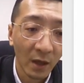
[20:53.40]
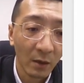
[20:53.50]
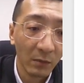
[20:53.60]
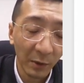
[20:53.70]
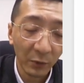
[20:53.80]

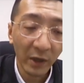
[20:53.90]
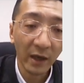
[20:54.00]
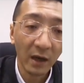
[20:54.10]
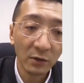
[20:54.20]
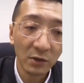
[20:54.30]
Maybe we
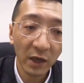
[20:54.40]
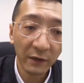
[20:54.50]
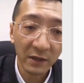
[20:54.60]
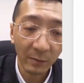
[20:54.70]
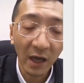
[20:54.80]
can also
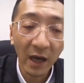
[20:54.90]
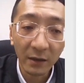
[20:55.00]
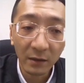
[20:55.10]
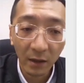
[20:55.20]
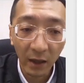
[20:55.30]
give
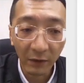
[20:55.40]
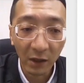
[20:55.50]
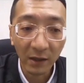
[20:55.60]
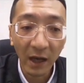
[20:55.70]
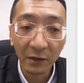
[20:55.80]

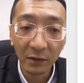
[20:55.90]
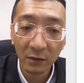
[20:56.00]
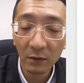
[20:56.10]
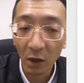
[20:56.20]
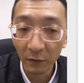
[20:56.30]
a
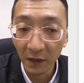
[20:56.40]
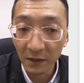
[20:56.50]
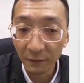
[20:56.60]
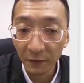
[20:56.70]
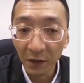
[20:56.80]
title of
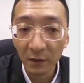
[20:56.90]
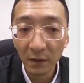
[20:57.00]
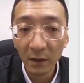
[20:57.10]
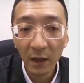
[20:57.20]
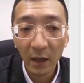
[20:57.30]
this figure
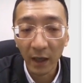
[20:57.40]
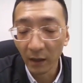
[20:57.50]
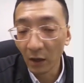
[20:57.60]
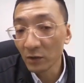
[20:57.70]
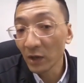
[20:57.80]
and
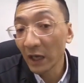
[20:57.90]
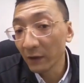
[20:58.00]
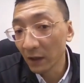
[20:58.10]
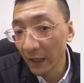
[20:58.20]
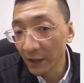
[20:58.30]
also give
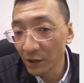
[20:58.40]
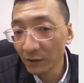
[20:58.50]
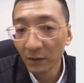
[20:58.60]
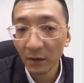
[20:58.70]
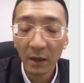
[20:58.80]
a
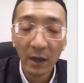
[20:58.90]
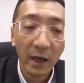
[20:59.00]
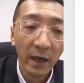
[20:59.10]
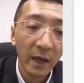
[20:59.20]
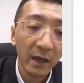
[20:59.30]
legend.
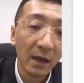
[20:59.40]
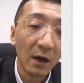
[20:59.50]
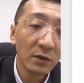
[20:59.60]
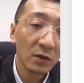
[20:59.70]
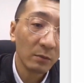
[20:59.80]
And
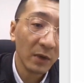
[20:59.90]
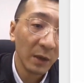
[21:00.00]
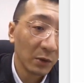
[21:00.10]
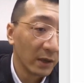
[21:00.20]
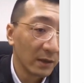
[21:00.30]
also
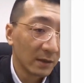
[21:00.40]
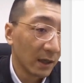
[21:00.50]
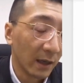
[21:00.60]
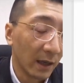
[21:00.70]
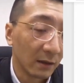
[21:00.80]
maybe we
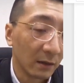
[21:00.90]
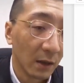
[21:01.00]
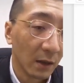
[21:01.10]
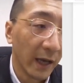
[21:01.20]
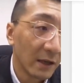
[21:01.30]
say that
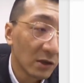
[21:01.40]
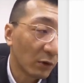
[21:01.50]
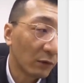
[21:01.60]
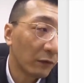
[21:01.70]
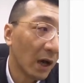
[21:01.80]
energy
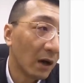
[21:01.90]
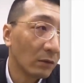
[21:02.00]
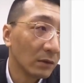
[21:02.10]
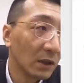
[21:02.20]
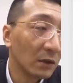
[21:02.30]

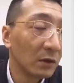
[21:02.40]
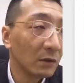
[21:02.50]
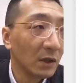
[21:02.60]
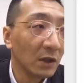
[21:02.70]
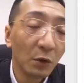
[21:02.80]
profile
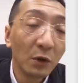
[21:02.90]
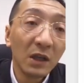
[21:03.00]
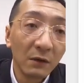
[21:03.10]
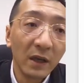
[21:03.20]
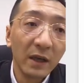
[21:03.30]

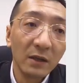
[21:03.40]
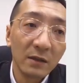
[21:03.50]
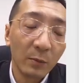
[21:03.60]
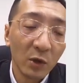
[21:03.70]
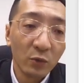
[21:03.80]
intuitively,
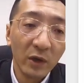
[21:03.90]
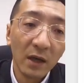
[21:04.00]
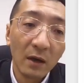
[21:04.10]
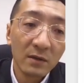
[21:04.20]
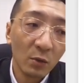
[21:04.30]
suppose we
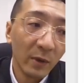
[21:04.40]
consume